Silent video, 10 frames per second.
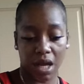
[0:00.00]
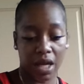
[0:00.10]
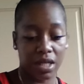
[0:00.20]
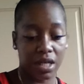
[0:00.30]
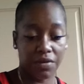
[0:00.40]

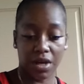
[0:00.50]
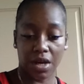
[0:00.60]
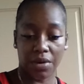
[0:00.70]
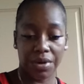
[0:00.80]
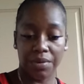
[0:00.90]
I ain't never
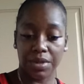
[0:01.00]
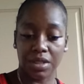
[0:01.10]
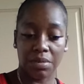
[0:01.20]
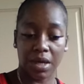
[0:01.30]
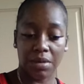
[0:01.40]
got a reading where
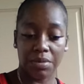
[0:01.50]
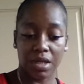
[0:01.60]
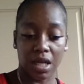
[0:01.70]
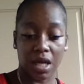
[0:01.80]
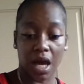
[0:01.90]
somebody
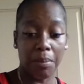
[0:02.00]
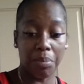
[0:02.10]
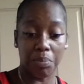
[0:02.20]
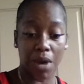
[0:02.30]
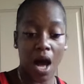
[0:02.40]
been like, I'm,
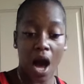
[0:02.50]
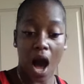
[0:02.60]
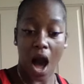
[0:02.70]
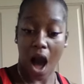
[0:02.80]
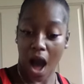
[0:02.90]

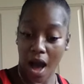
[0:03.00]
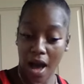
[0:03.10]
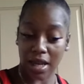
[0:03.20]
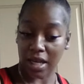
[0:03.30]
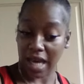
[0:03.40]

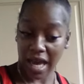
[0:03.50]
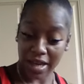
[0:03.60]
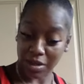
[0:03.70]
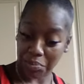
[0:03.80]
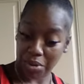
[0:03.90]
I look. I
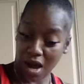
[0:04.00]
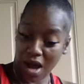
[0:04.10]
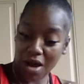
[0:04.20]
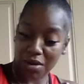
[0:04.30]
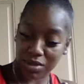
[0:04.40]
had to
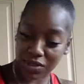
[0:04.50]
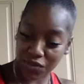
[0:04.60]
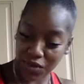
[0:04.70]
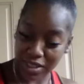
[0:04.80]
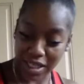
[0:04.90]
pause
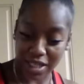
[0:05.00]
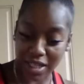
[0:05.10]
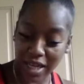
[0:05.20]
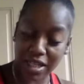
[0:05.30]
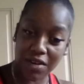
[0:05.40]
for a second.
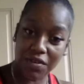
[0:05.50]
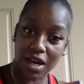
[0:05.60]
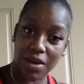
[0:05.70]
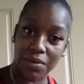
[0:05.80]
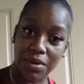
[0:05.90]
I ain't never
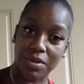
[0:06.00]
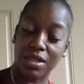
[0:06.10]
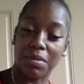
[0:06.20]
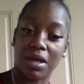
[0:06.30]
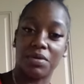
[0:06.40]
got a reading where
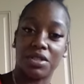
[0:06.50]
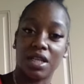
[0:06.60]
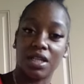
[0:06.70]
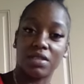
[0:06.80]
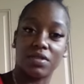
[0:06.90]
somebody was
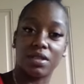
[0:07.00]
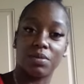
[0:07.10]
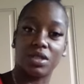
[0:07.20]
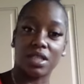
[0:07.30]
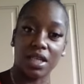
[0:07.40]
jealous of
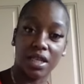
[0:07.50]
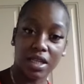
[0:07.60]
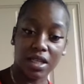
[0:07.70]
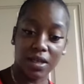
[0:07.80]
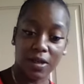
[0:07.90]
someone's
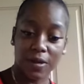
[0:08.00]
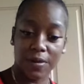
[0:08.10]
healing.